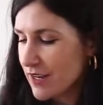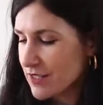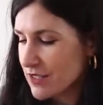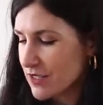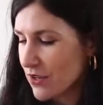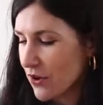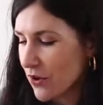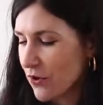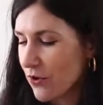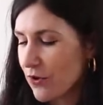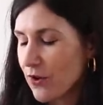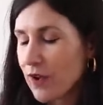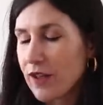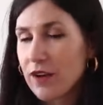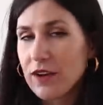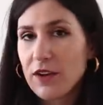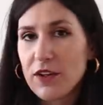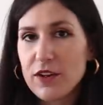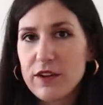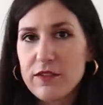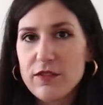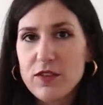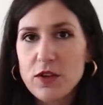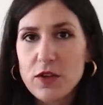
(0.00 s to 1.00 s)
So a
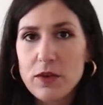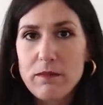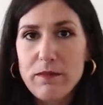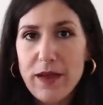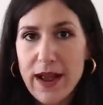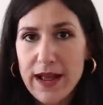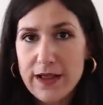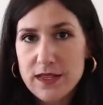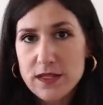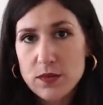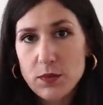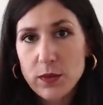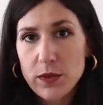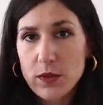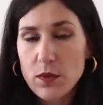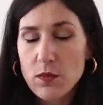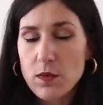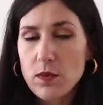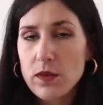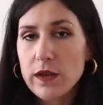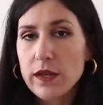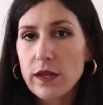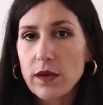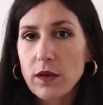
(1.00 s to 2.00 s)
lot of good bounce when
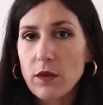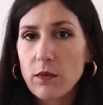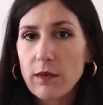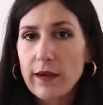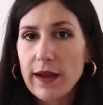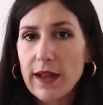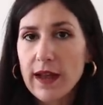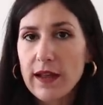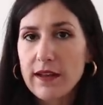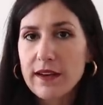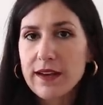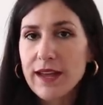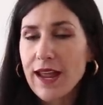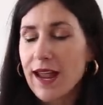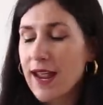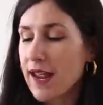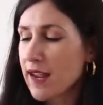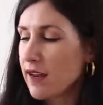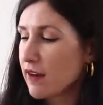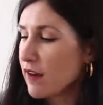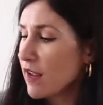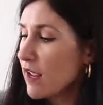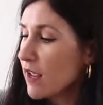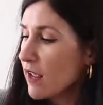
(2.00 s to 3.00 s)
you're walking around
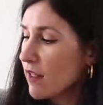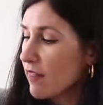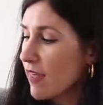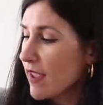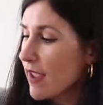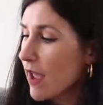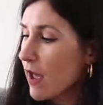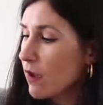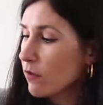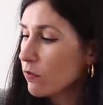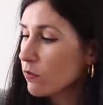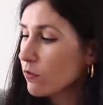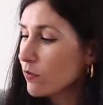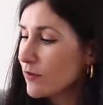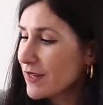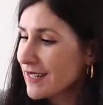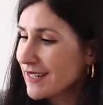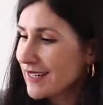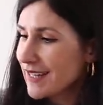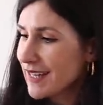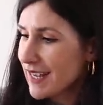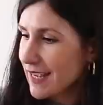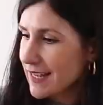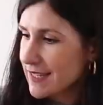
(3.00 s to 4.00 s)
and they are
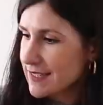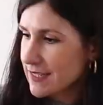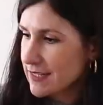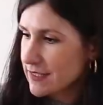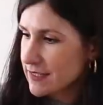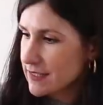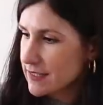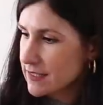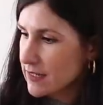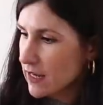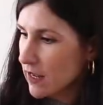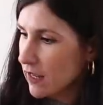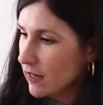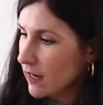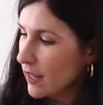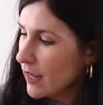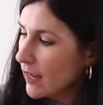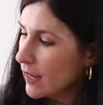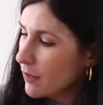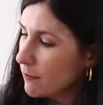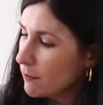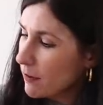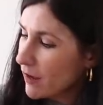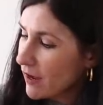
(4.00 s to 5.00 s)
really easy to style
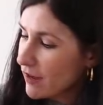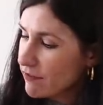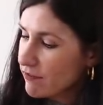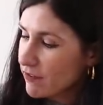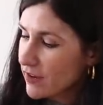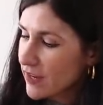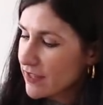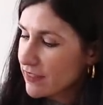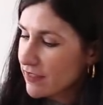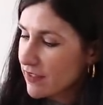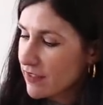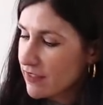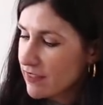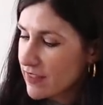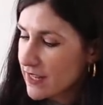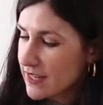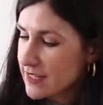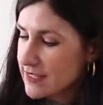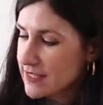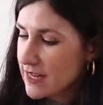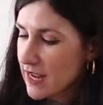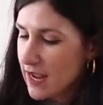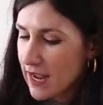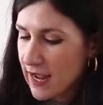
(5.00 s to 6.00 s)
up. I find that
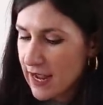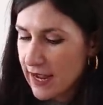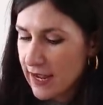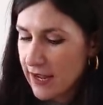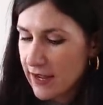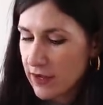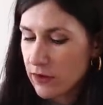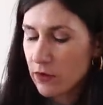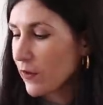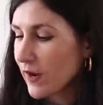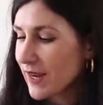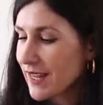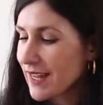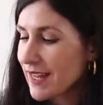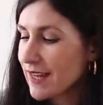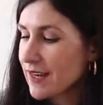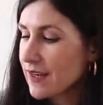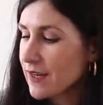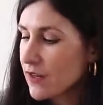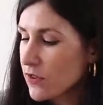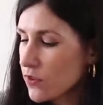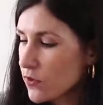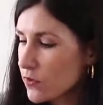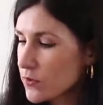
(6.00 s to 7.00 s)
these are a great
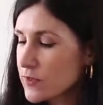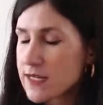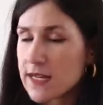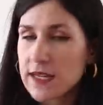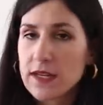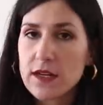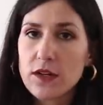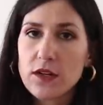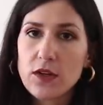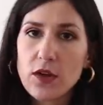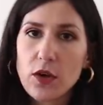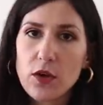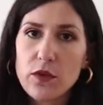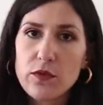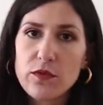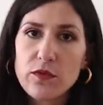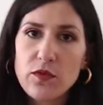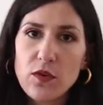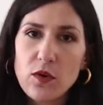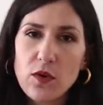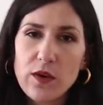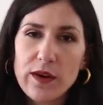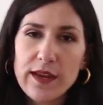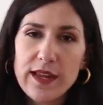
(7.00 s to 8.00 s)
initial sneaker to go
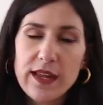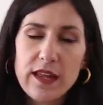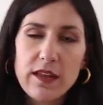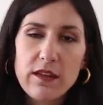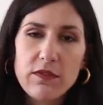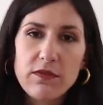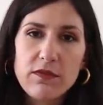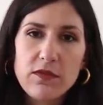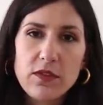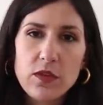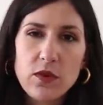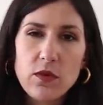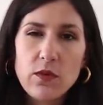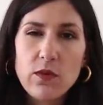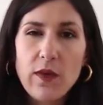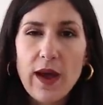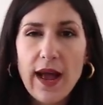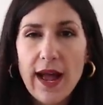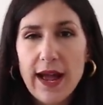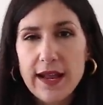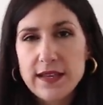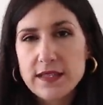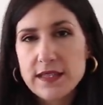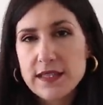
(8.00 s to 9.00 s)
for if you
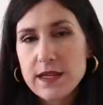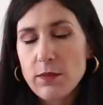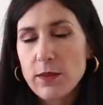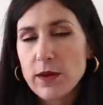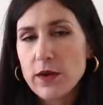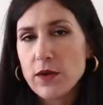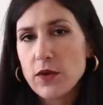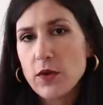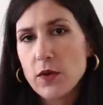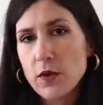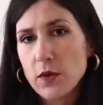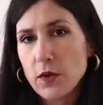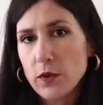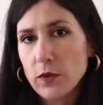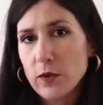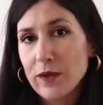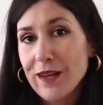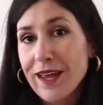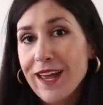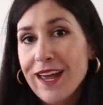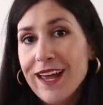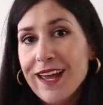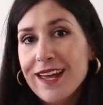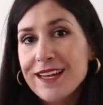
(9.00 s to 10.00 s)
aren't someone
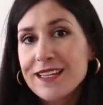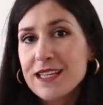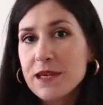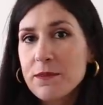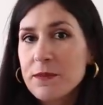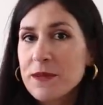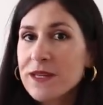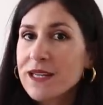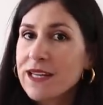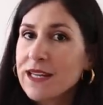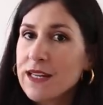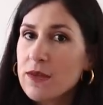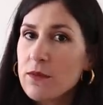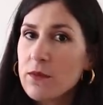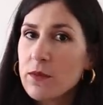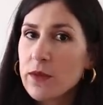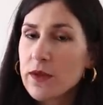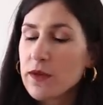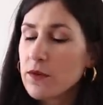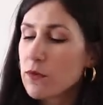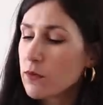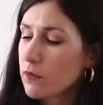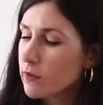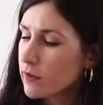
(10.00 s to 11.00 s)
who typically
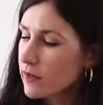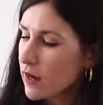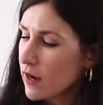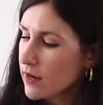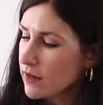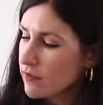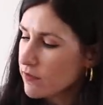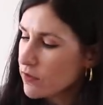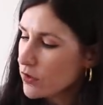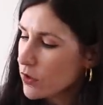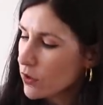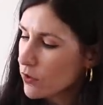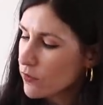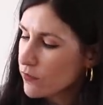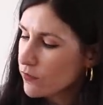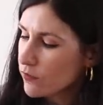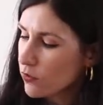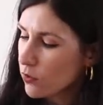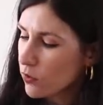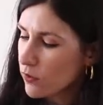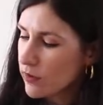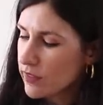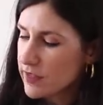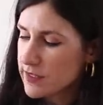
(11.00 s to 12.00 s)
would kind of go
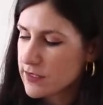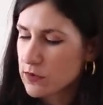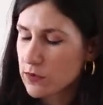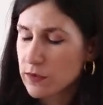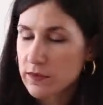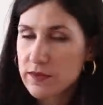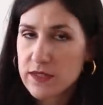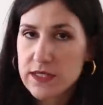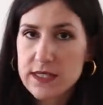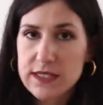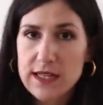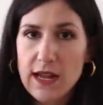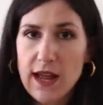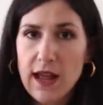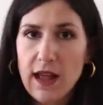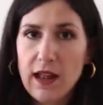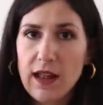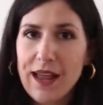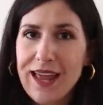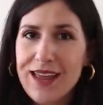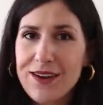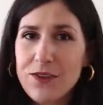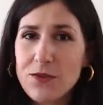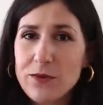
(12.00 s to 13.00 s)
for this sort of a
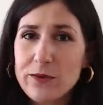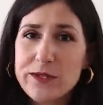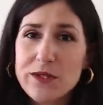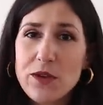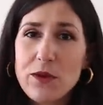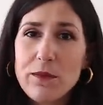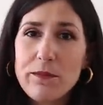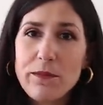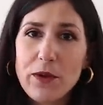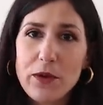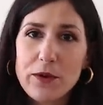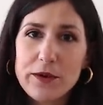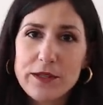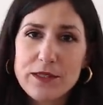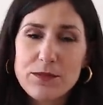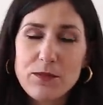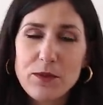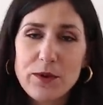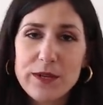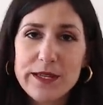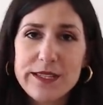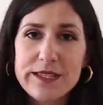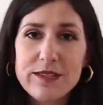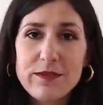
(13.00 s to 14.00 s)
style and also bonus
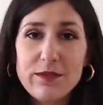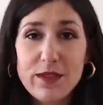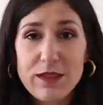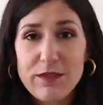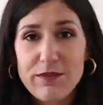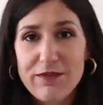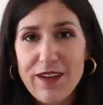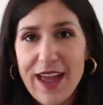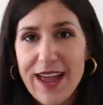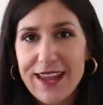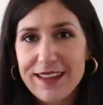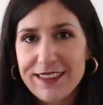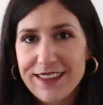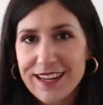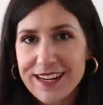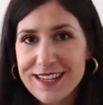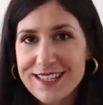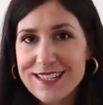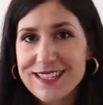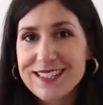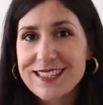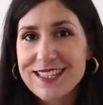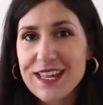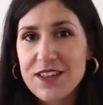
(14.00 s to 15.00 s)
points for the fact that
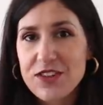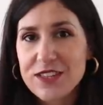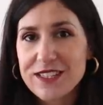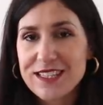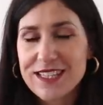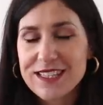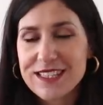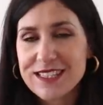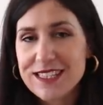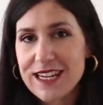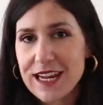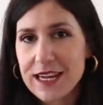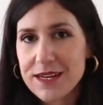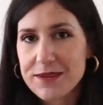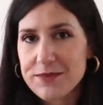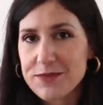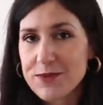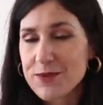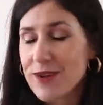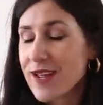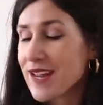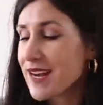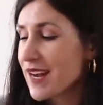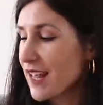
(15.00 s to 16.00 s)
it is such a
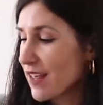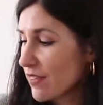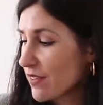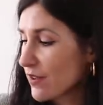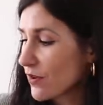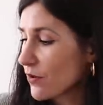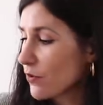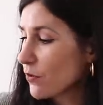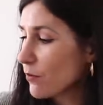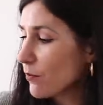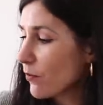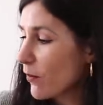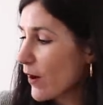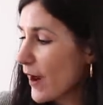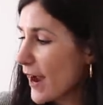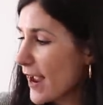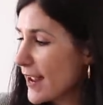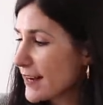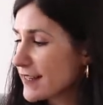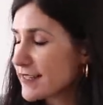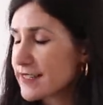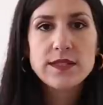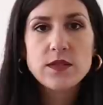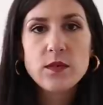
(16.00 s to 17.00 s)
sustainable and ethical
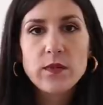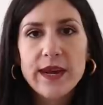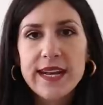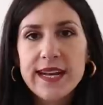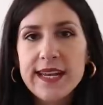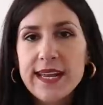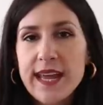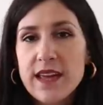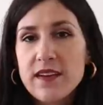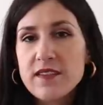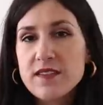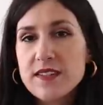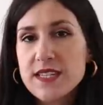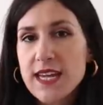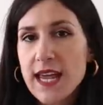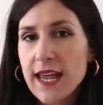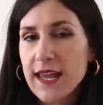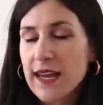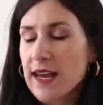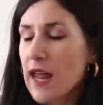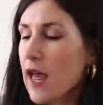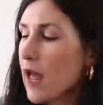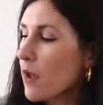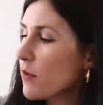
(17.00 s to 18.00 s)
brand. As a rating out of
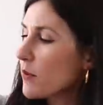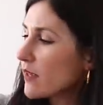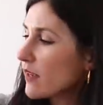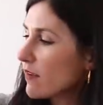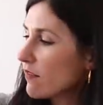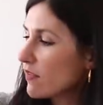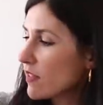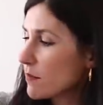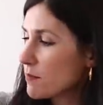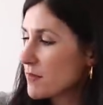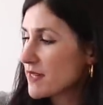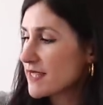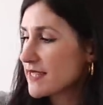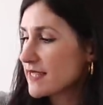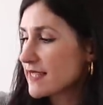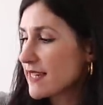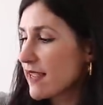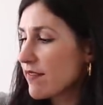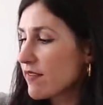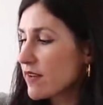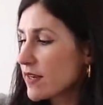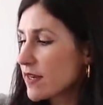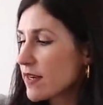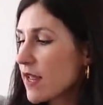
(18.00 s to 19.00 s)
10, I would give them a
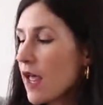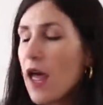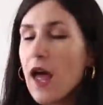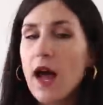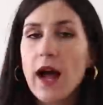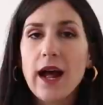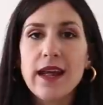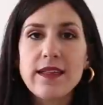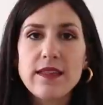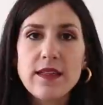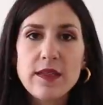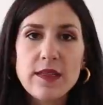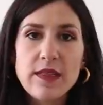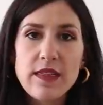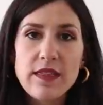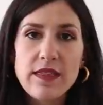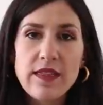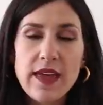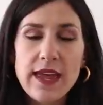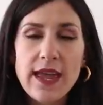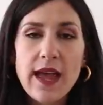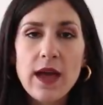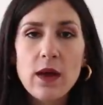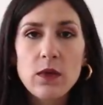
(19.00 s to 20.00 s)
7. I think
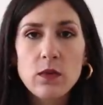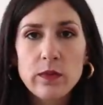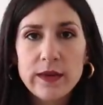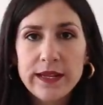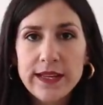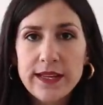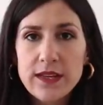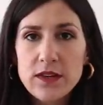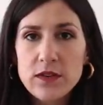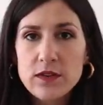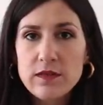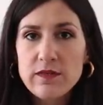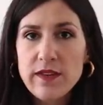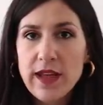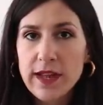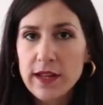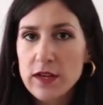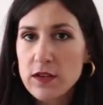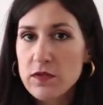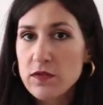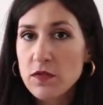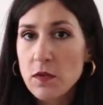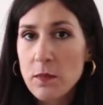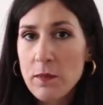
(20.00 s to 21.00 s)
that they are really good
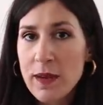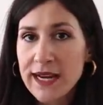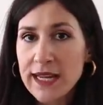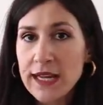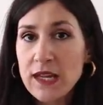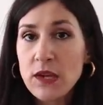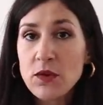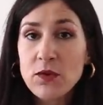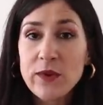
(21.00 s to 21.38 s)
value for money.